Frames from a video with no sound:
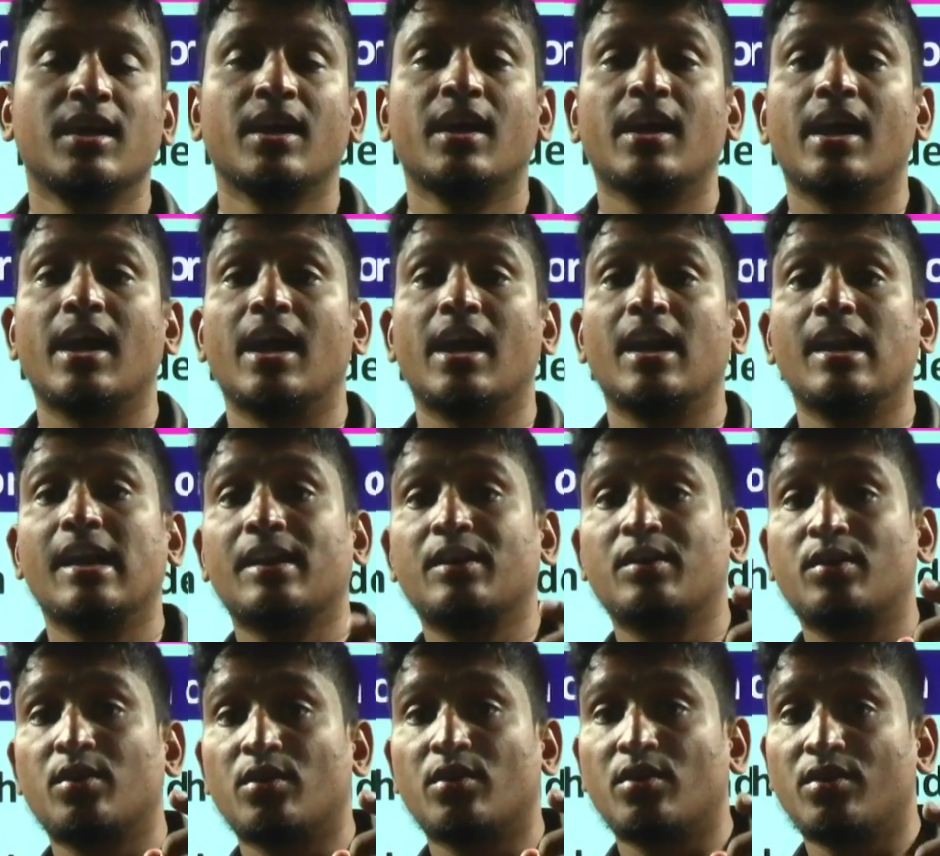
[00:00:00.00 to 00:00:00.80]

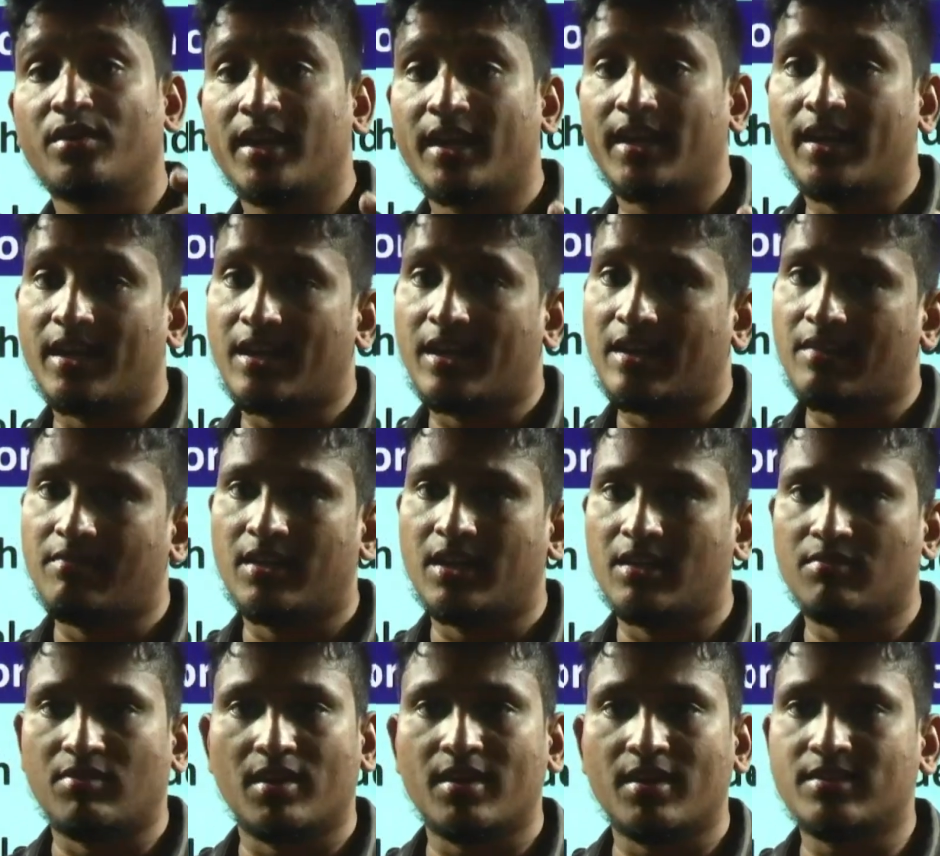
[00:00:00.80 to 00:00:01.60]

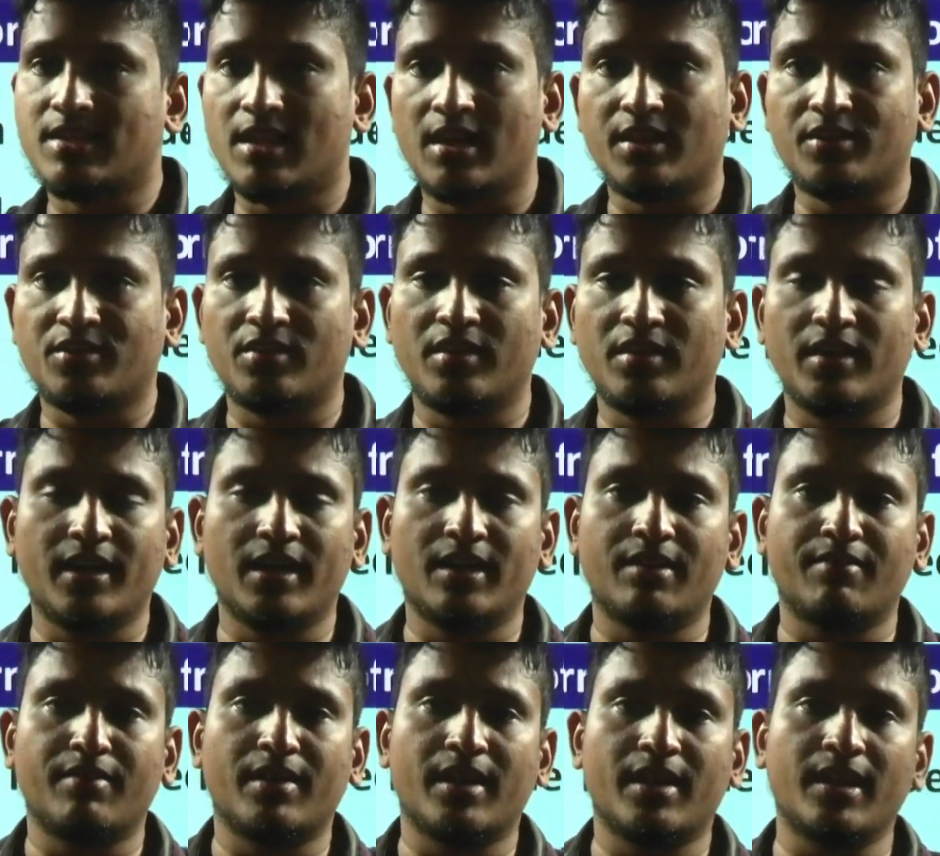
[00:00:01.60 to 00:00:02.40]
electronegativity. What is
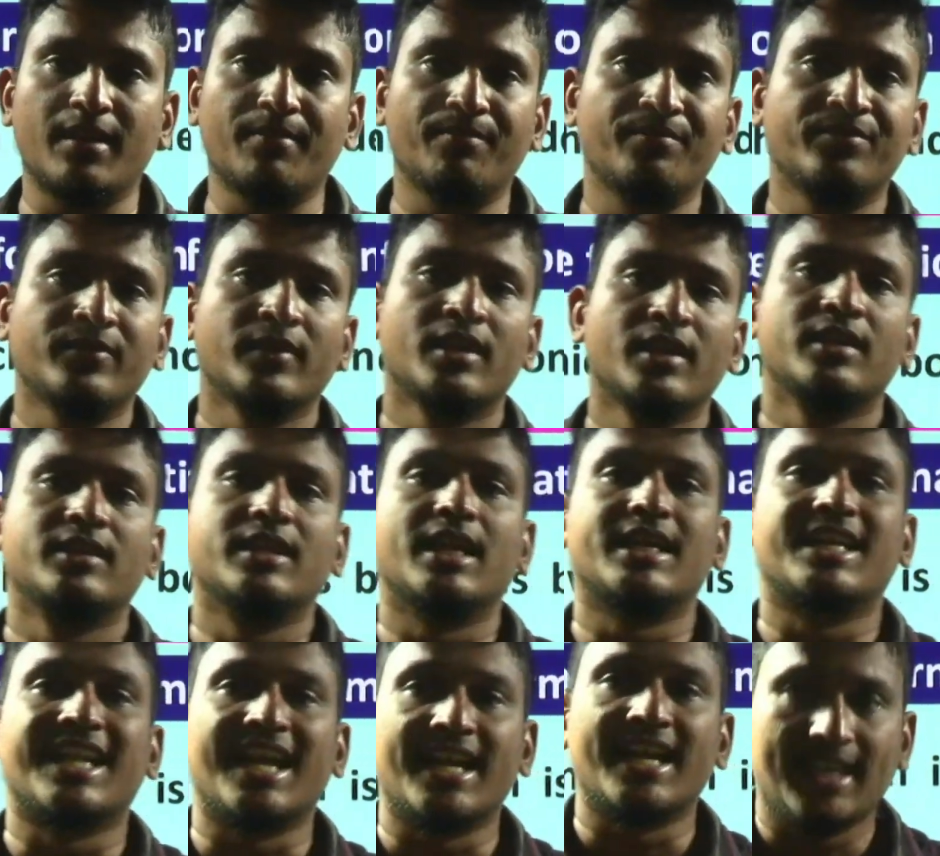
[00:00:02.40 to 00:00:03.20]
electronegativity? The
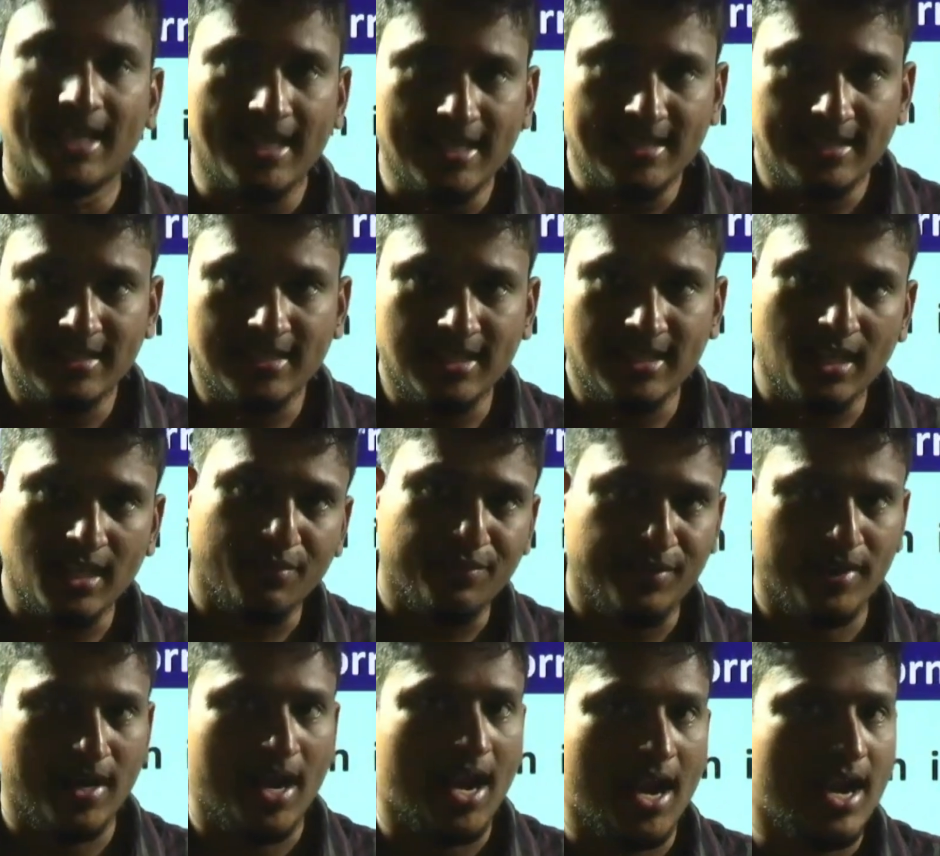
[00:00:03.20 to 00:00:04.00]
tendency of
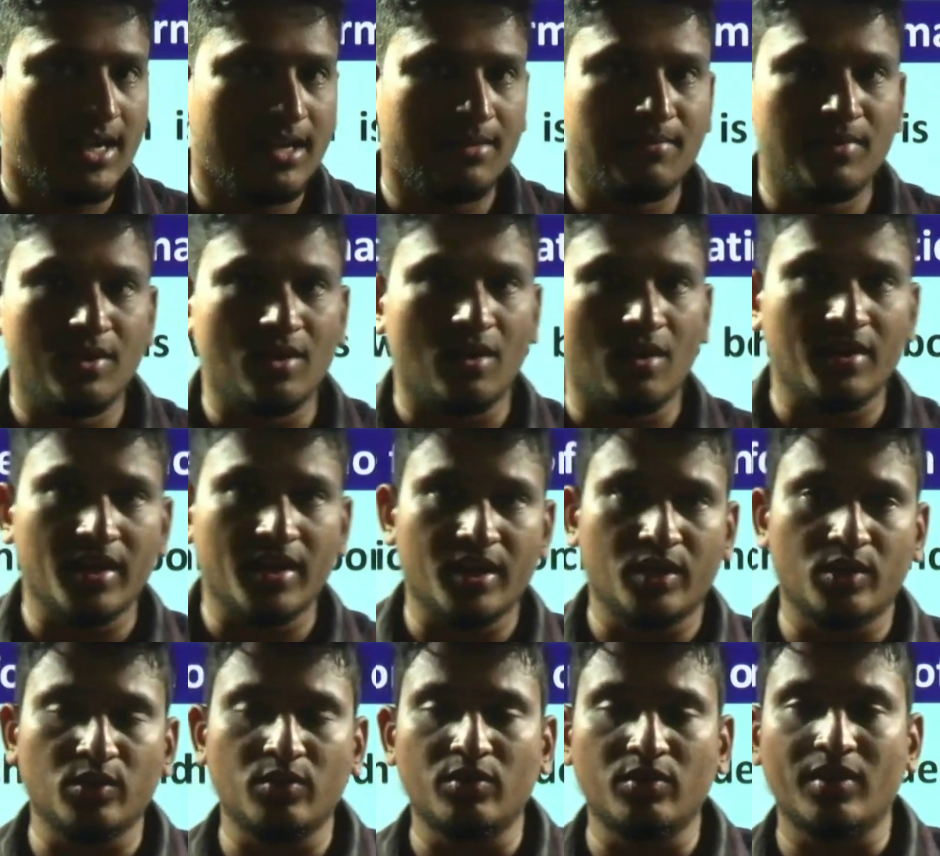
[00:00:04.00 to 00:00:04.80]
an atom in order
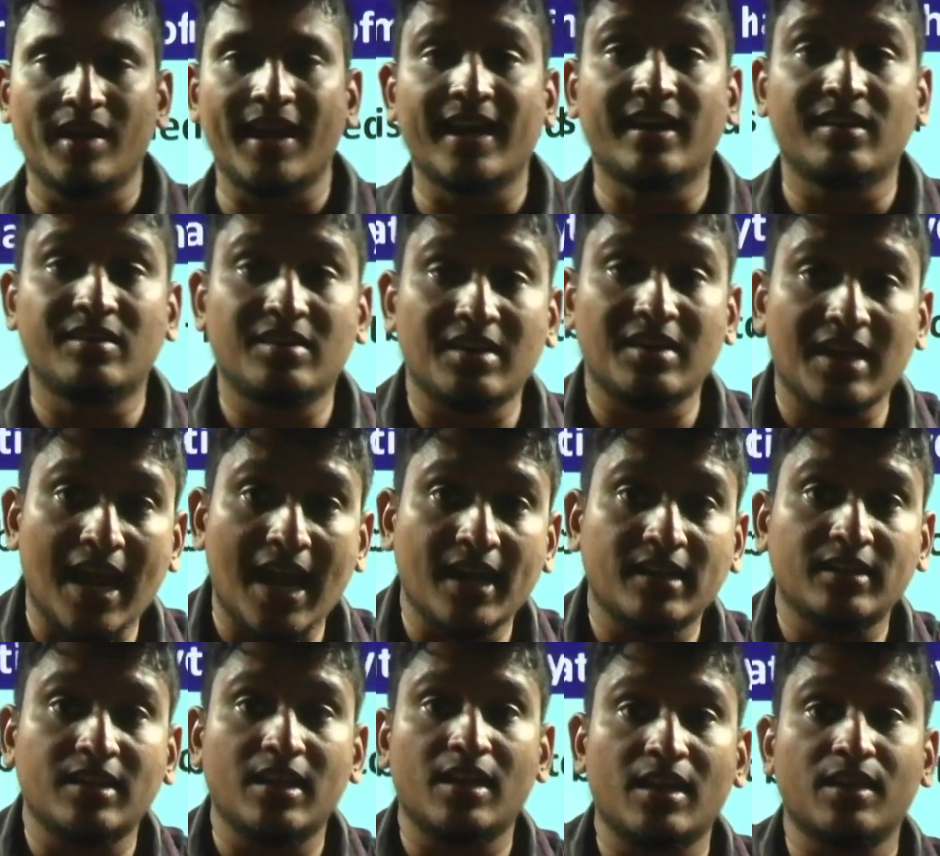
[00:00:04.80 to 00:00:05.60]
to
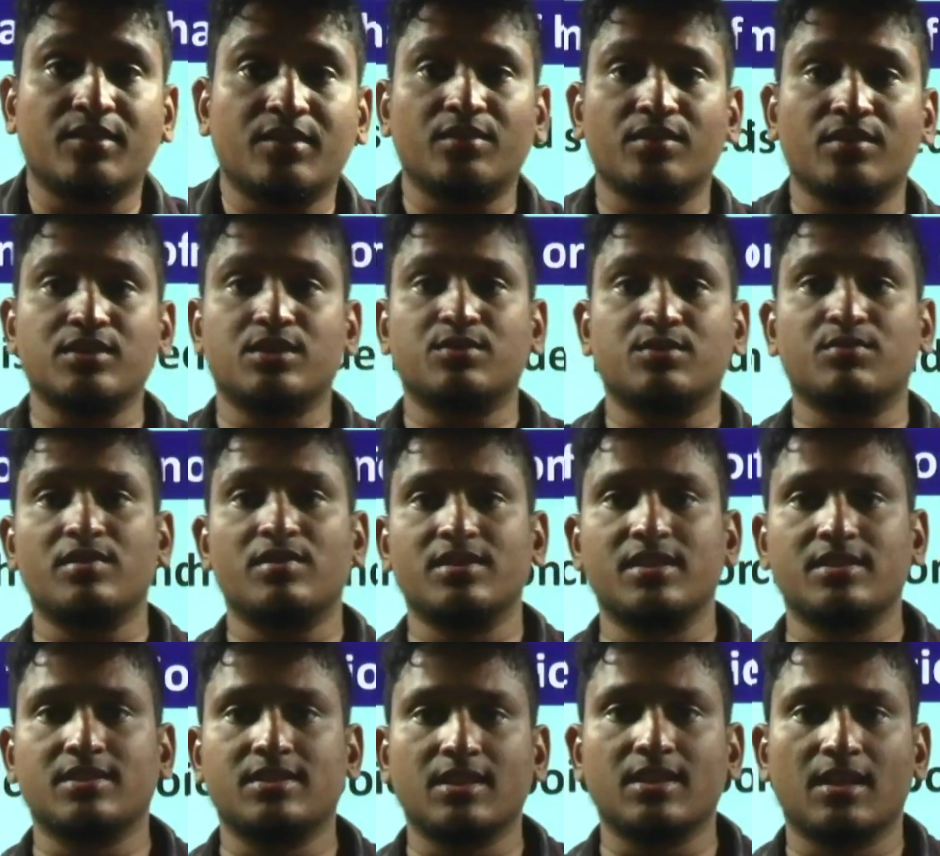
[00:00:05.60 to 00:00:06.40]
attract the electrons towards
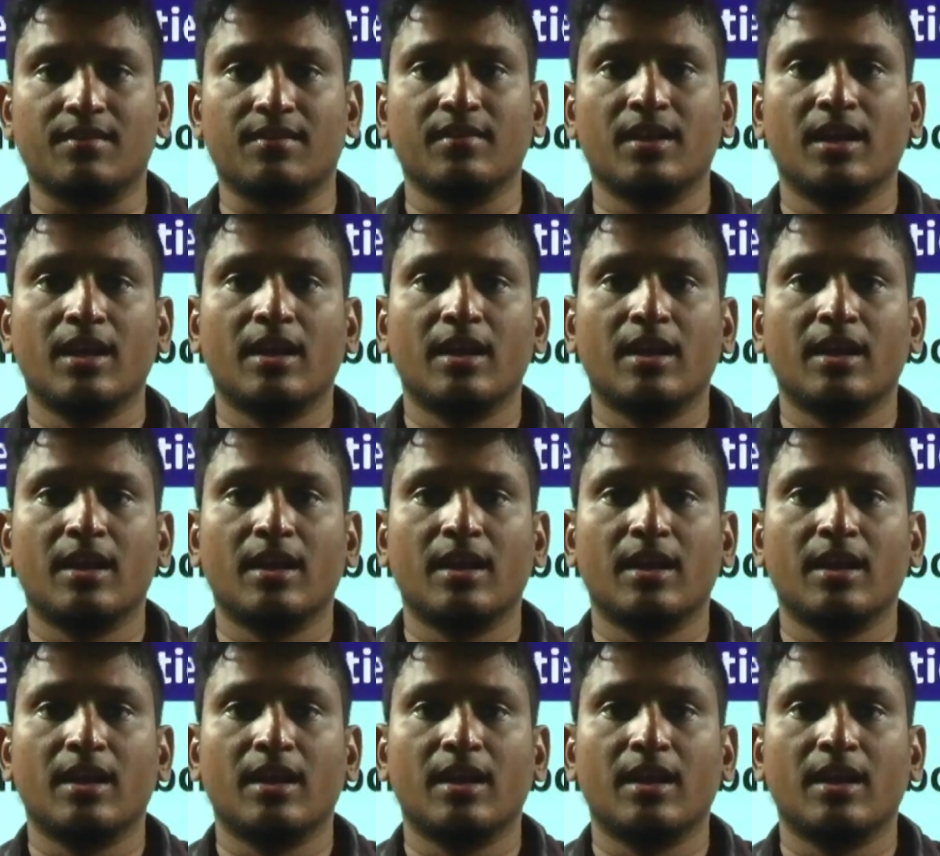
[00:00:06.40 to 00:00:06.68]
itself.